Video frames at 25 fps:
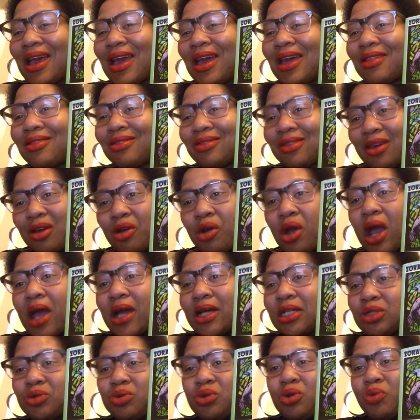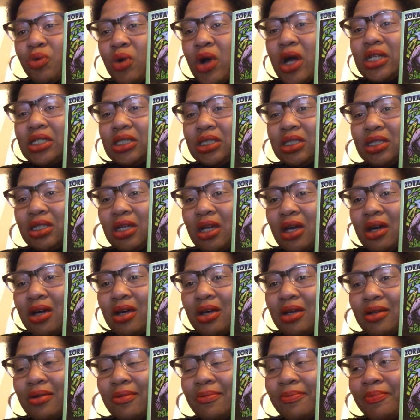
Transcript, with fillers: and their eyes were watching God.